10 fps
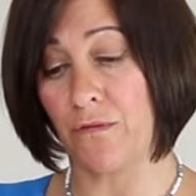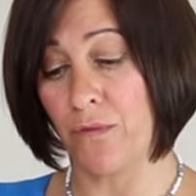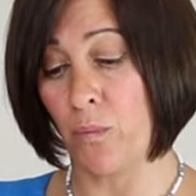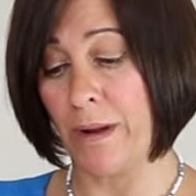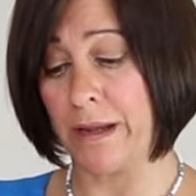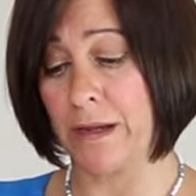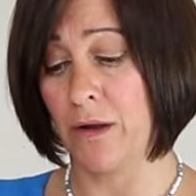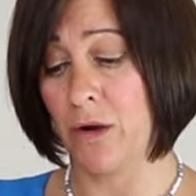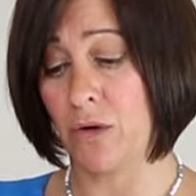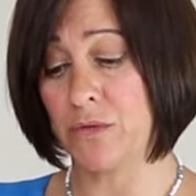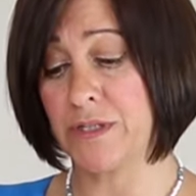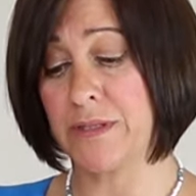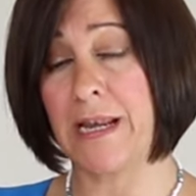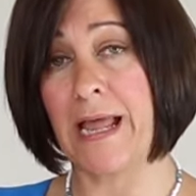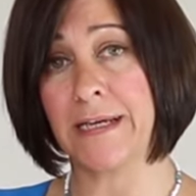of the wig onto
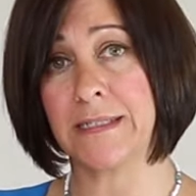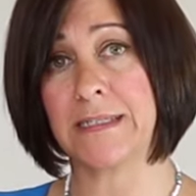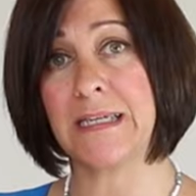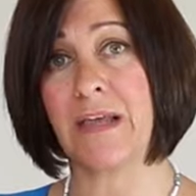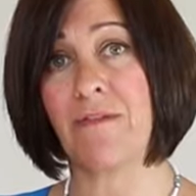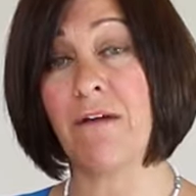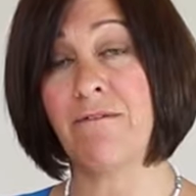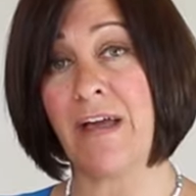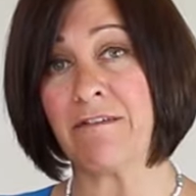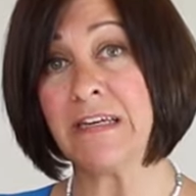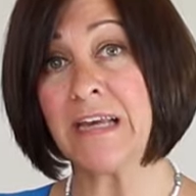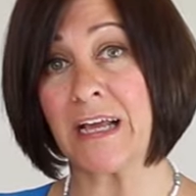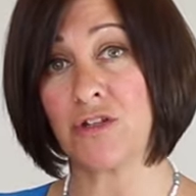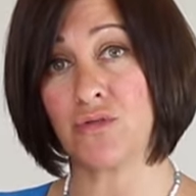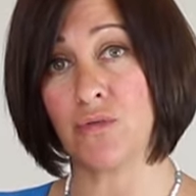the lace to give it a very
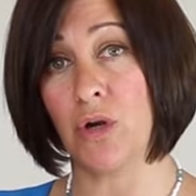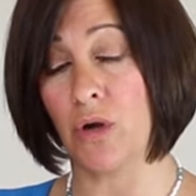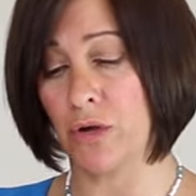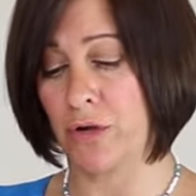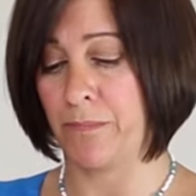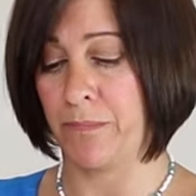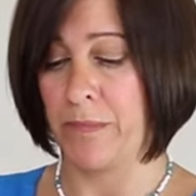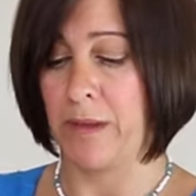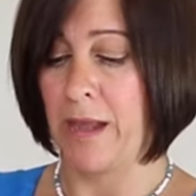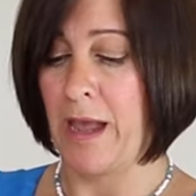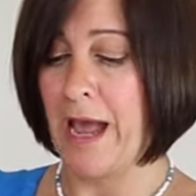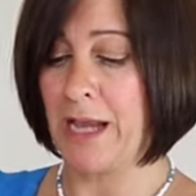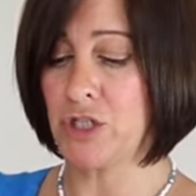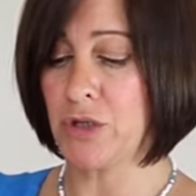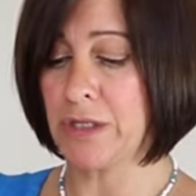natural look.
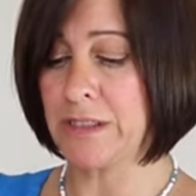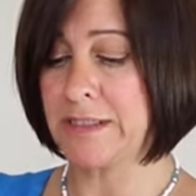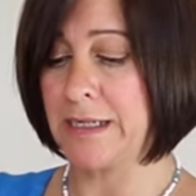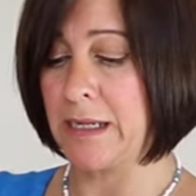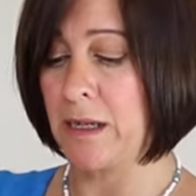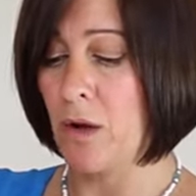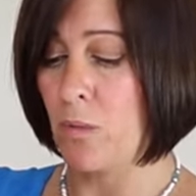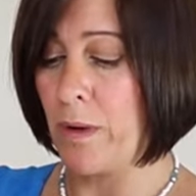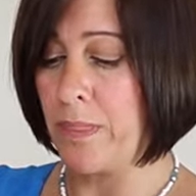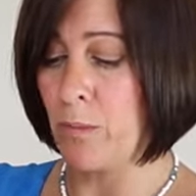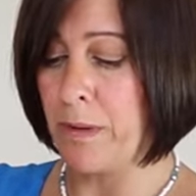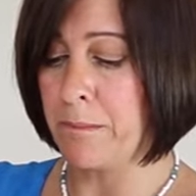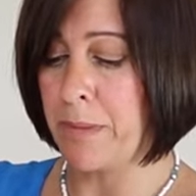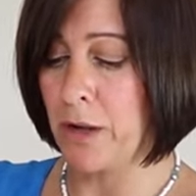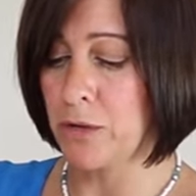As you can see, when the
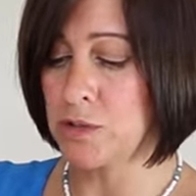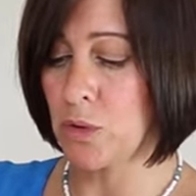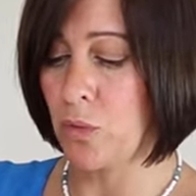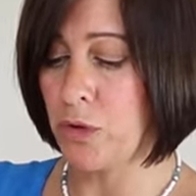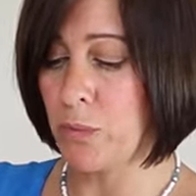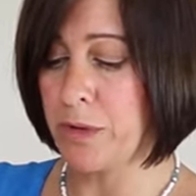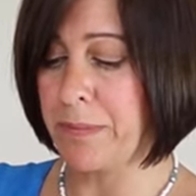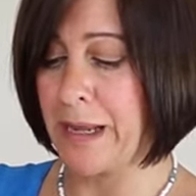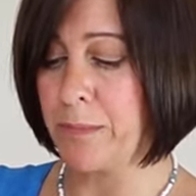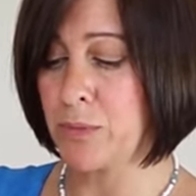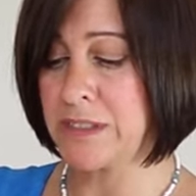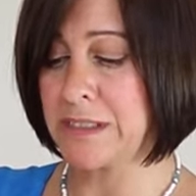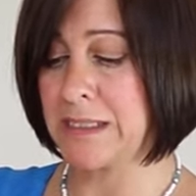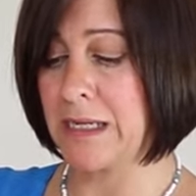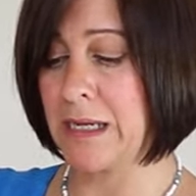wind blows, all you would be able to
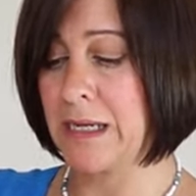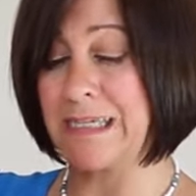see